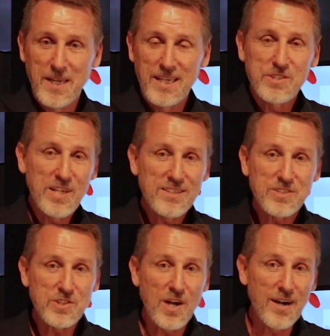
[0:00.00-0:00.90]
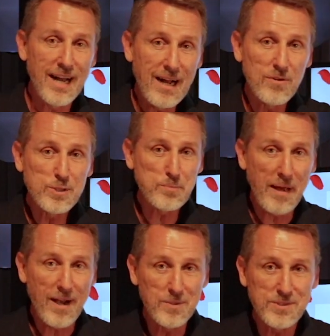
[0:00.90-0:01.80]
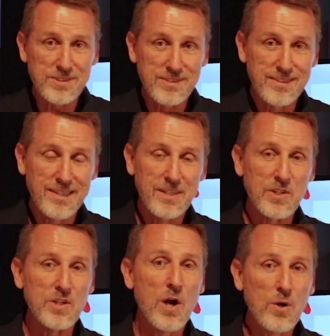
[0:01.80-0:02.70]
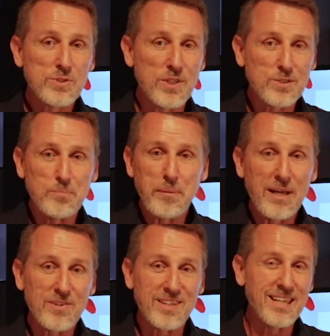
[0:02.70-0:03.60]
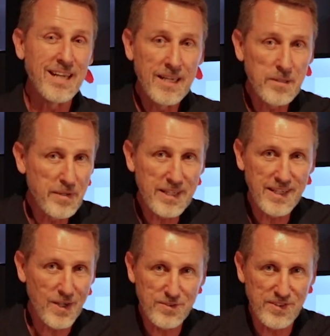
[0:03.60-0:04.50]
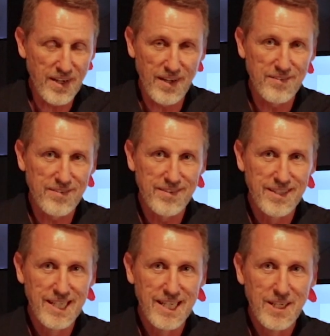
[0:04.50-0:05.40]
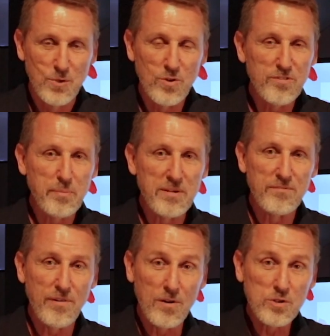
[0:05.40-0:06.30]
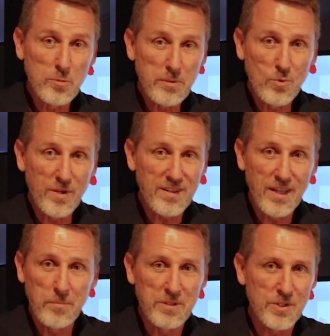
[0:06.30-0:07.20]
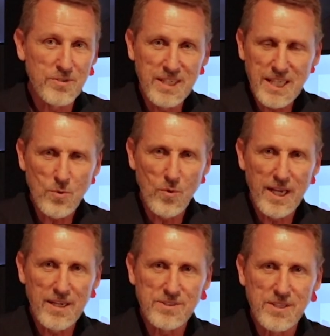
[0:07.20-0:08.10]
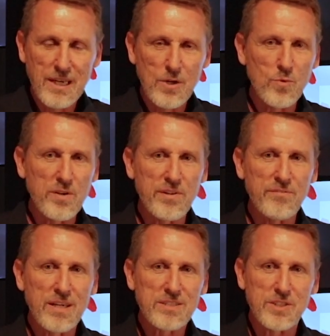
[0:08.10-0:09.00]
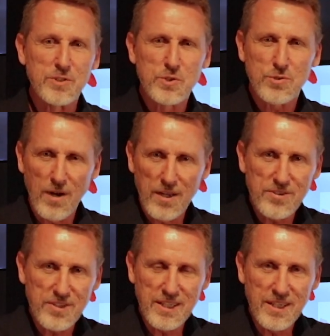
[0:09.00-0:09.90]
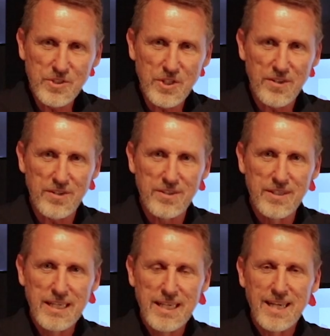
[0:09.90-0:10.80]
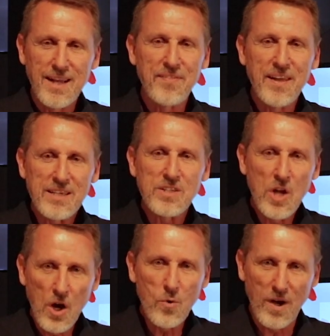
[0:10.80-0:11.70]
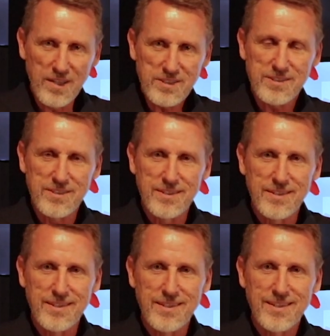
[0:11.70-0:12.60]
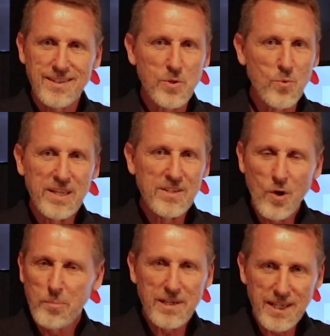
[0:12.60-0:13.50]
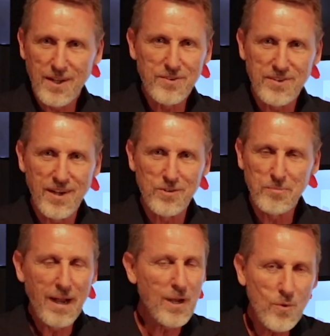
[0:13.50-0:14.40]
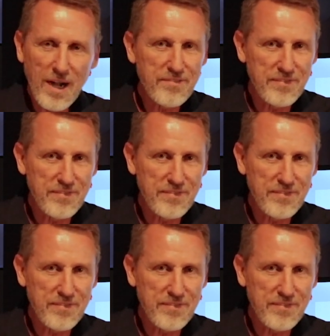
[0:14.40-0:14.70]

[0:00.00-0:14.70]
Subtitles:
And chances are our spouse knows us better than anybody else does. We've been vulnerable with them in unique ways. We've invested trust in each other, and they know us the way nobody else does. My wife